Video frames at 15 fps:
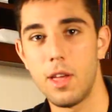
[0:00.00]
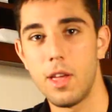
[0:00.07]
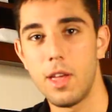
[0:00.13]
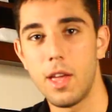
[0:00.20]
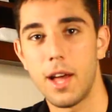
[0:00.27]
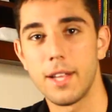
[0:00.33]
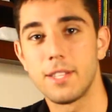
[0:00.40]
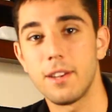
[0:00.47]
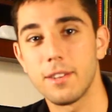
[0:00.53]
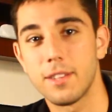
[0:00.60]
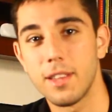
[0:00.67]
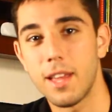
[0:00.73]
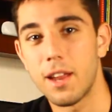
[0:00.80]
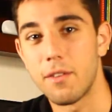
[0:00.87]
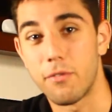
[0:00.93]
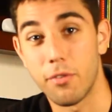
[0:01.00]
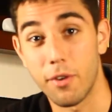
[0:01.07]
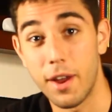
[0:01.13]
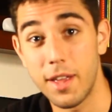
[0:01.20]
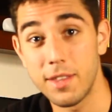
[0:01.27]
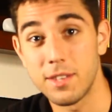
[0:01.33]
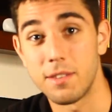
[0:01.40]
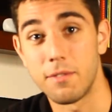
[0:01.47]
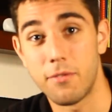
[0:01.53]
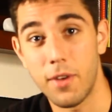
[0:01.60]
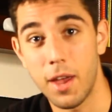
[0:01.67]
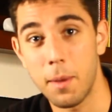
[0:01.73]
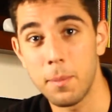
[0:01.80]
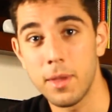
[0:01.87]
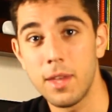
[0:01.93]
I talked to a lot of friends and
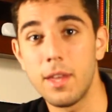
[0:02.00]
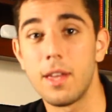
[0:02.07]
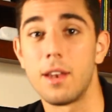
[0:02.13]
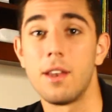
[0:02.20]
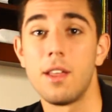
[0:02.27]
family, and